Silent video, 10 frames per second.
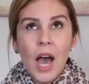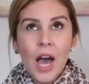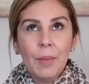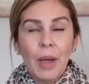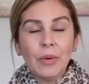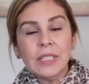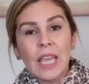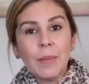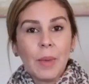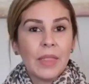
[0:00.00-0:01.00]
um, I would
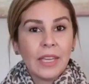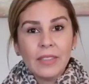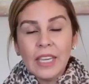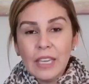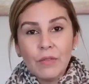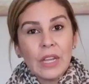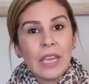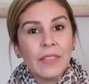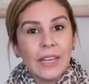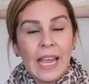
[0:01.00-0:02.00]
say maybe like in the evening
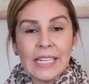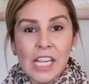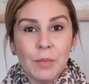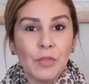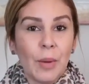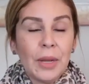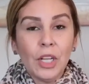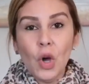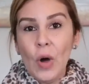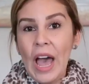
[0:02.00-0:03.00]
in the nighttime if I'm
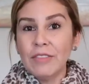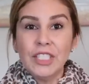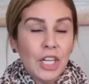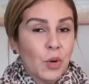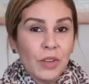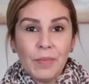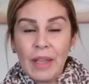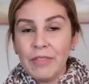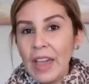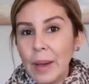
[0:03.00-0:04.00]
gonna go have dinner with my
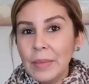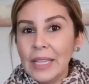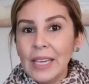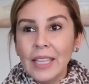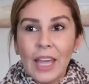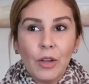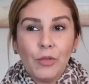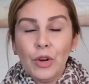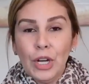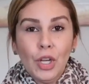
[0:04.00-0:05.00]
family, like
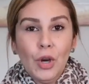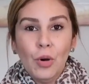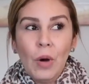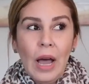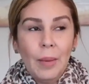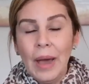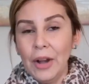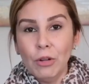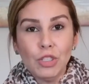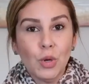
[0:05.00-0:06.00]
if we're gonna go, um, I
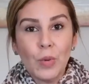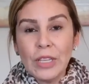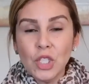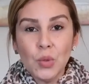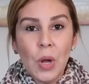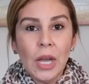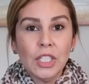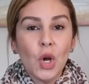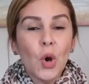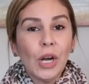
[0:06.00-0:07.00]
don't know, to a
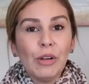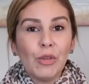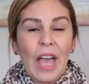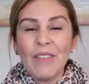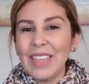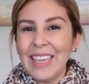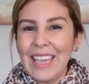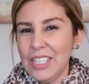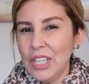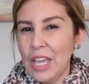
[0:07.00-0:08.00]
restaurant, or if we have like a
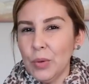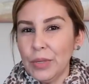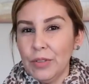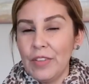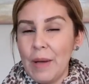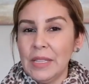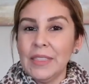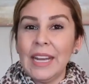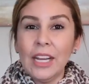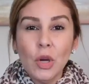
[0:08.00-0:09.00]
get together with the family
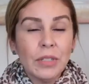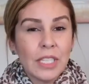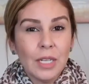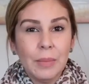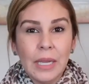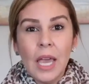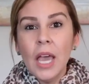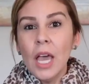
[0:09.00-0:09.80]
that I know it's gonna be